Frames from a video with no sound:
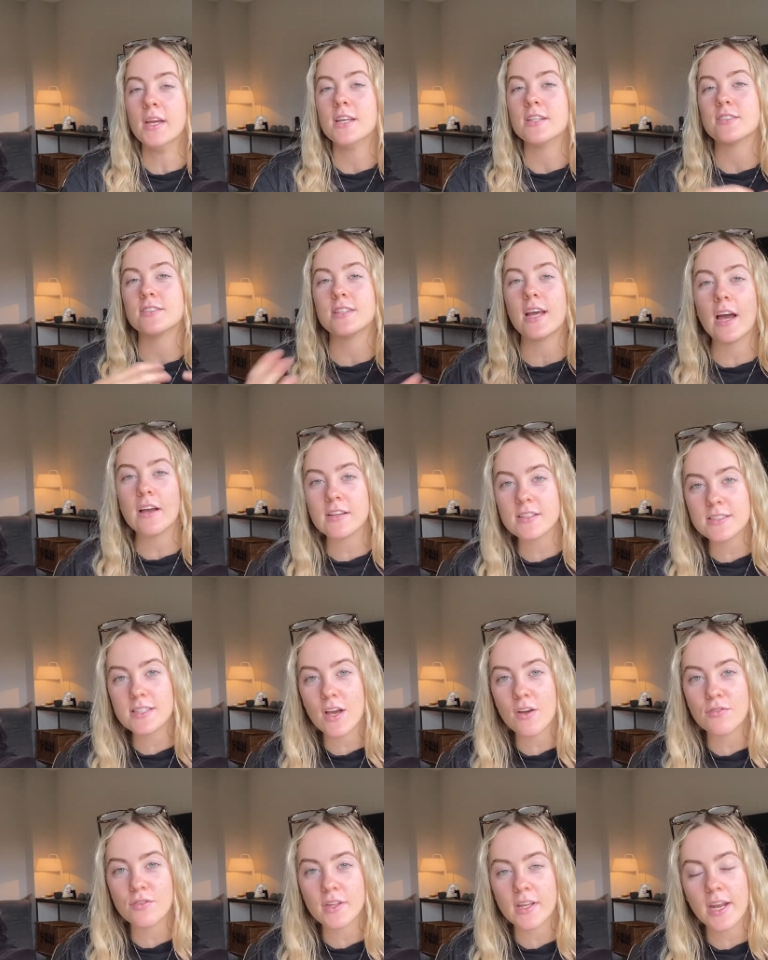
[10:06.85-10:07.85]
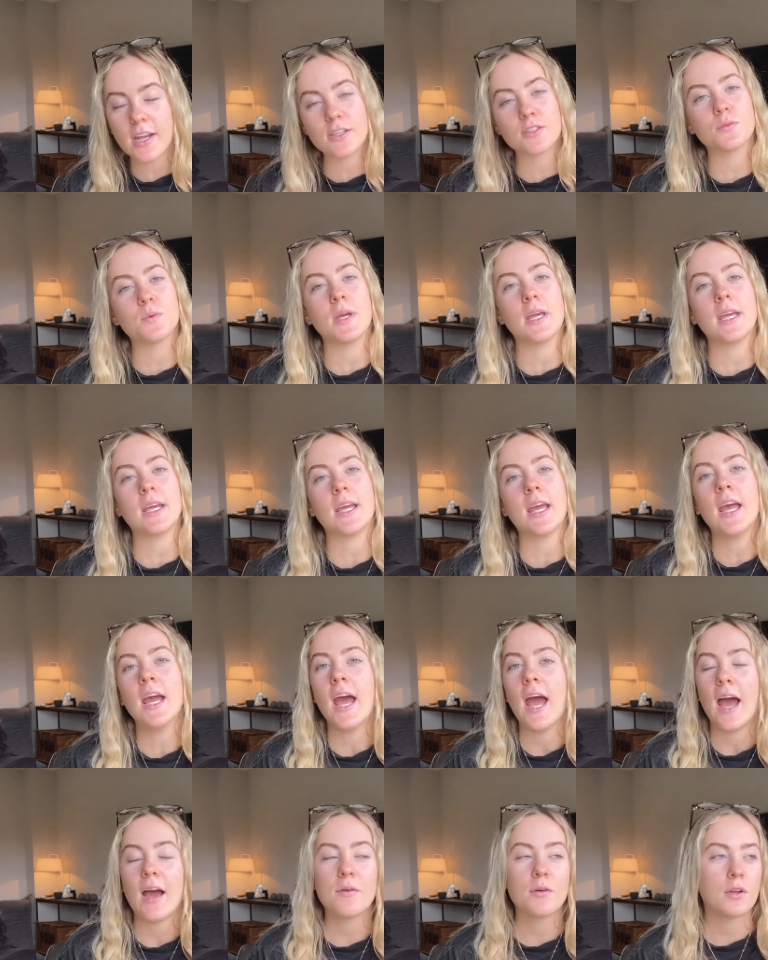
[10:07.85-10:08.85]
So tell yourself for the next week,
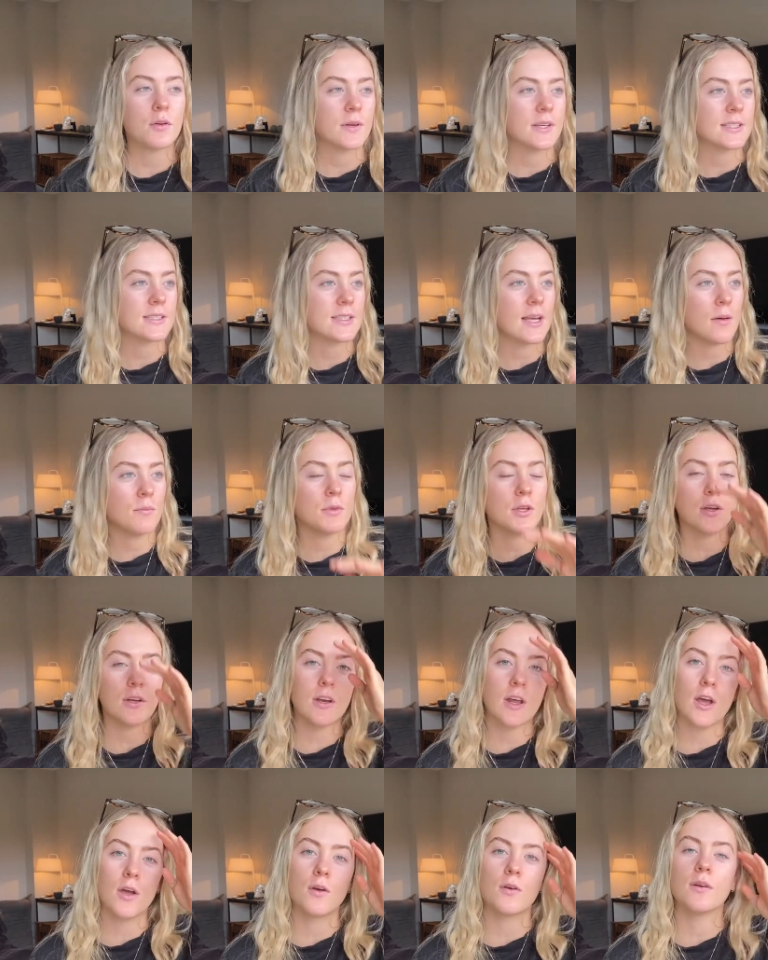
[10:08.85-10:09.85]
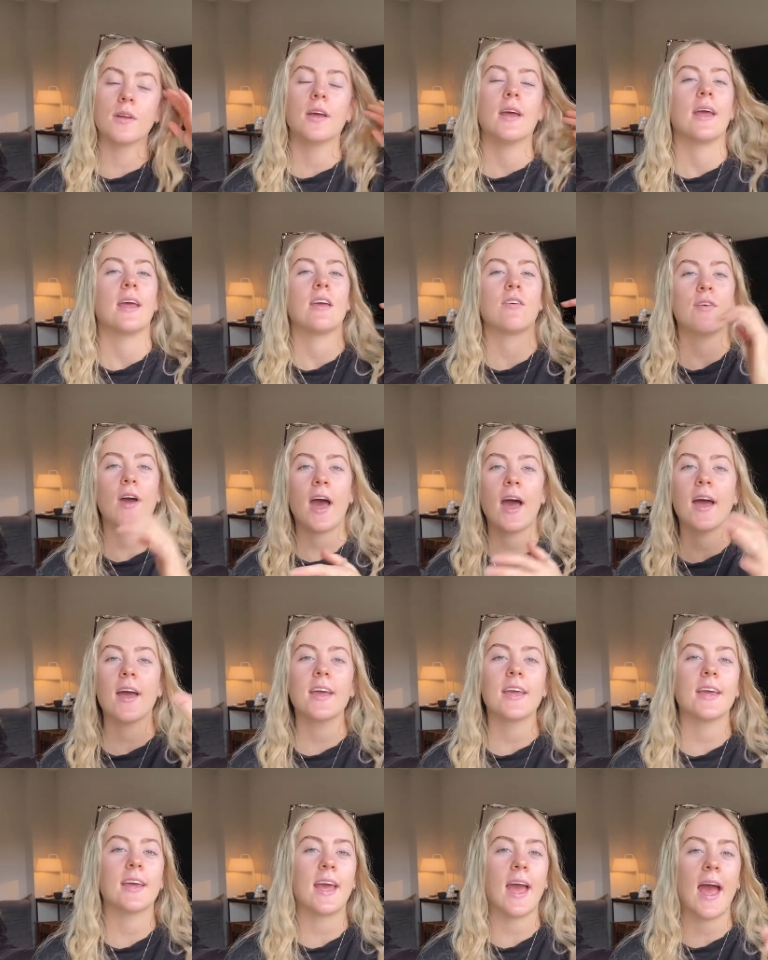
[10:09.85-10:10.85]
I'm going to accept the unknown. If
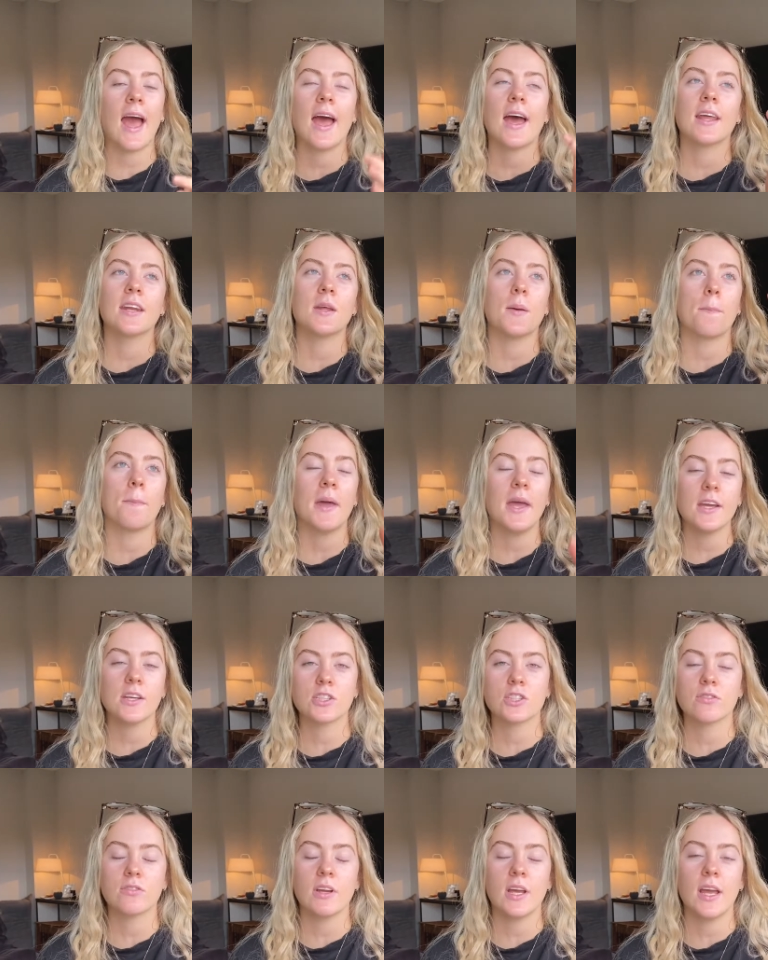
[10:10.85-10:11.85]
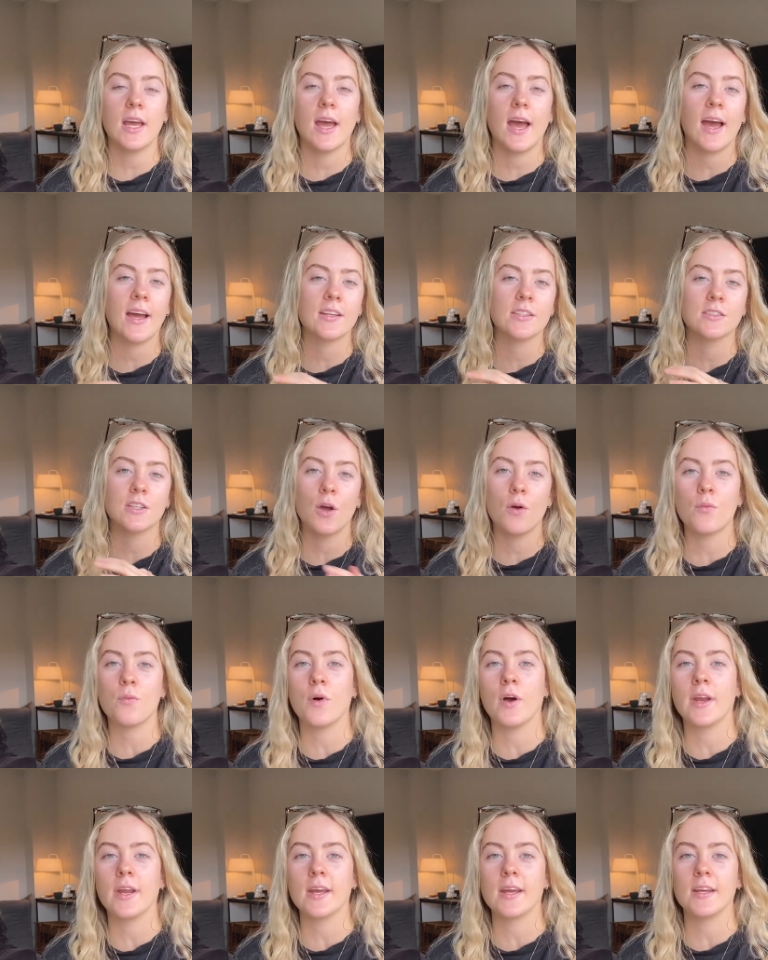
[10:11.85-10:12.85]
I can picture it, I don't
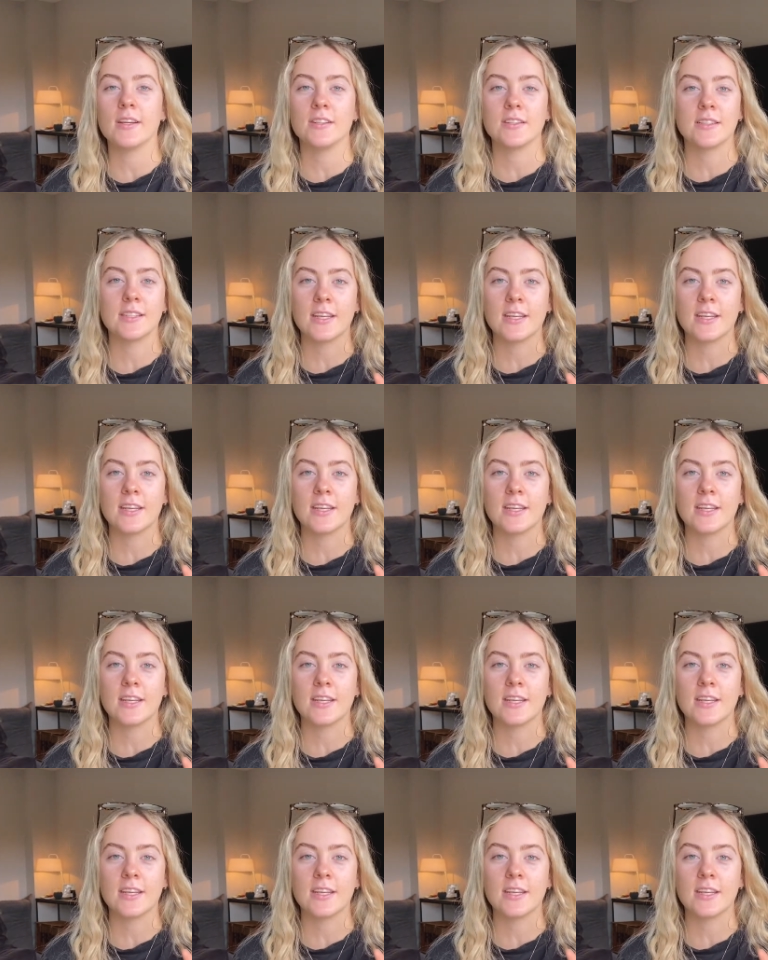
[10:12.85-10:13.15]
want it.